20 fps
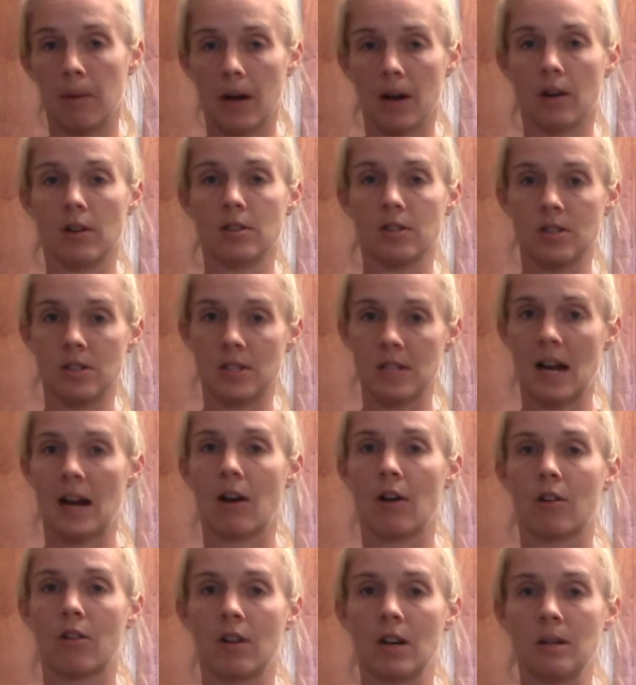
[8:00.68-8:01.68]
butters and
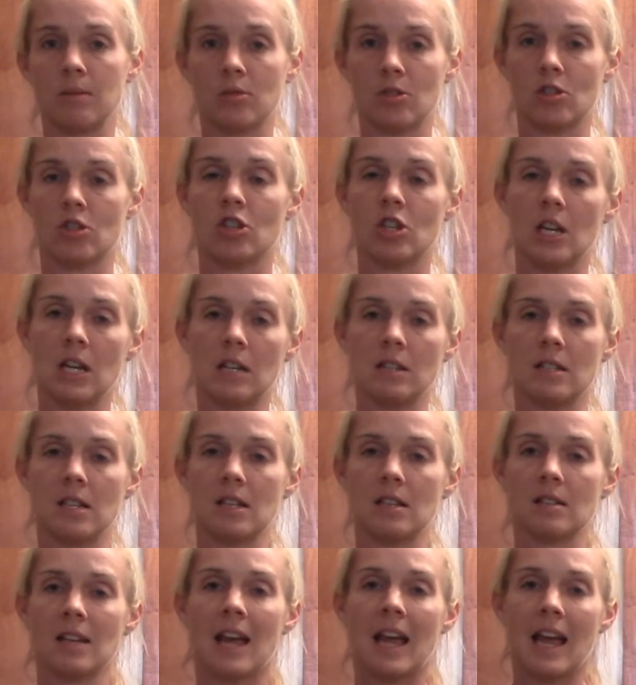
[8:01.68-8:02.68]
sour creams and
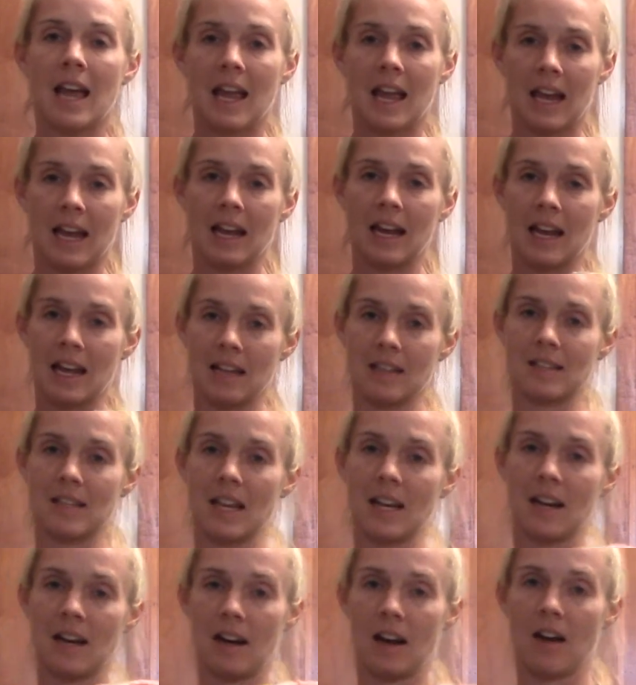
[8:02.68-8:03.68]
cheeses, it is
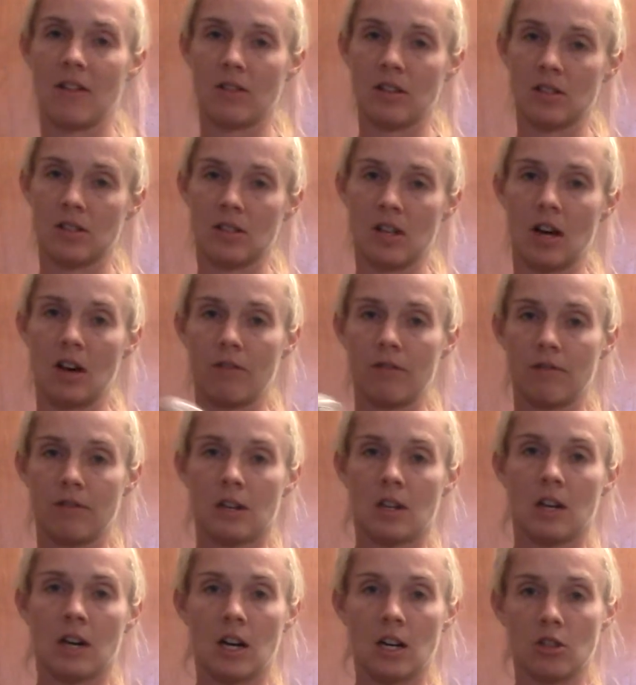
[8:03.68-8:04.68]
in and of
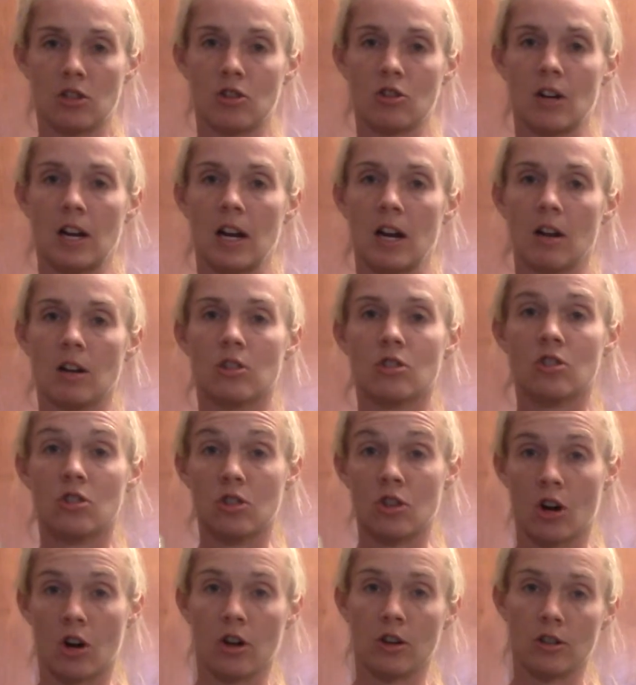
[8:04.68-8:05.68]
itself a straight
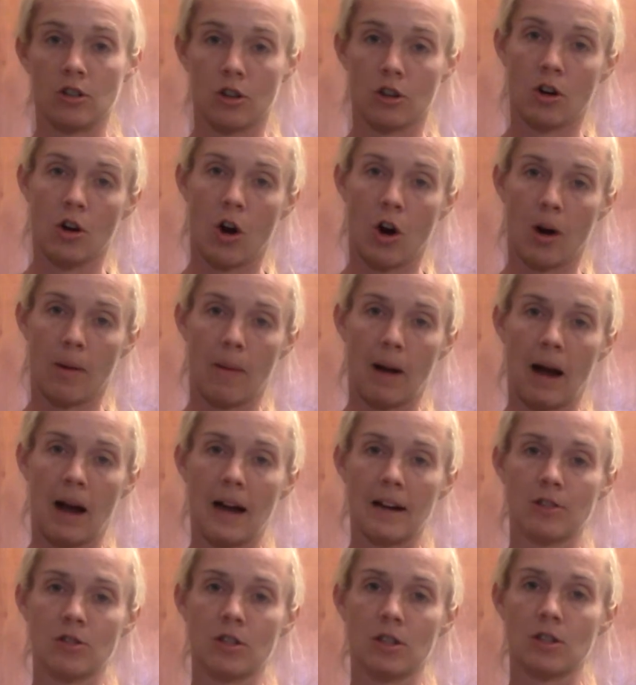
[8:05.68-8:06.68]
starch or
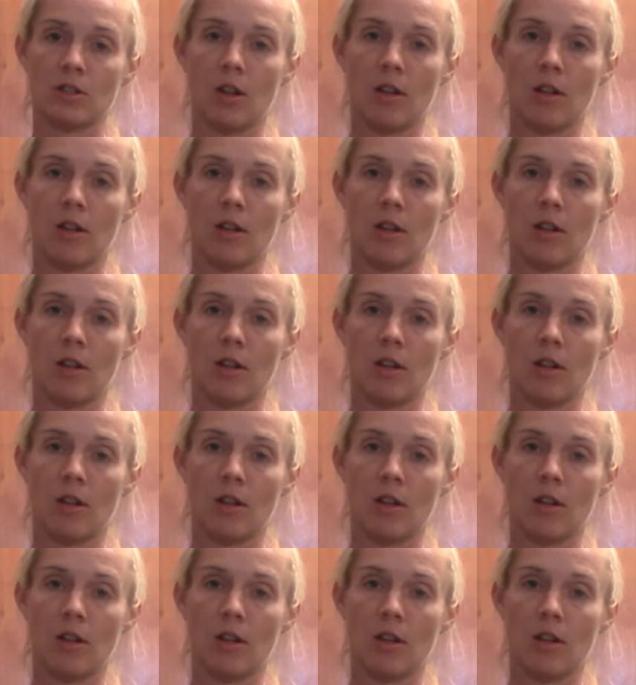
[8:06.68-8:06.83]
carbohydrate.